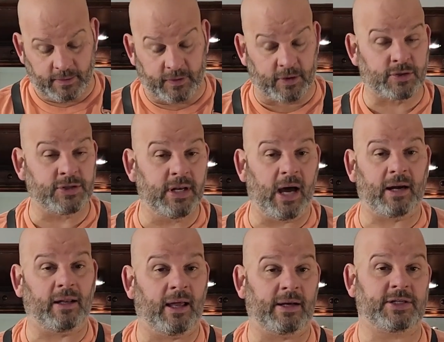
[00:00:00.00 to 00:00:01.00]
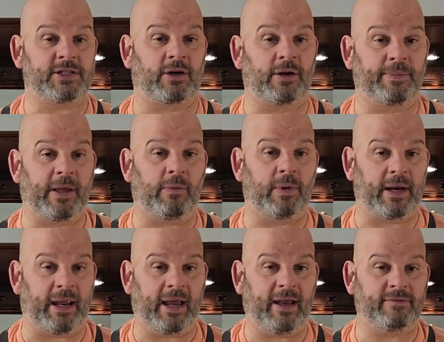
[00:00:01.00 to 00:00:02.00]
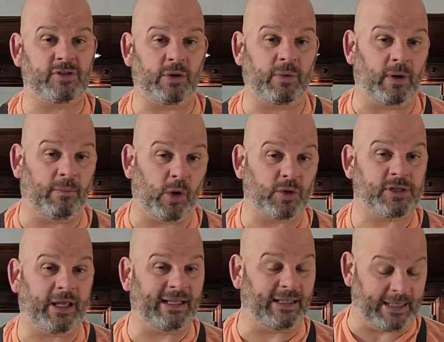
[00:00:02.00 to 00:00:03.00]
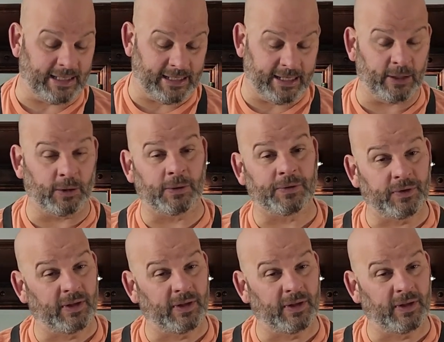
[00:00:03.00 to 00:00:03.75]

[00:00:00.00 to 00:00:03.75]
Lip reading: There's not a lot of syrup that we're going to have, so it'll most likely yield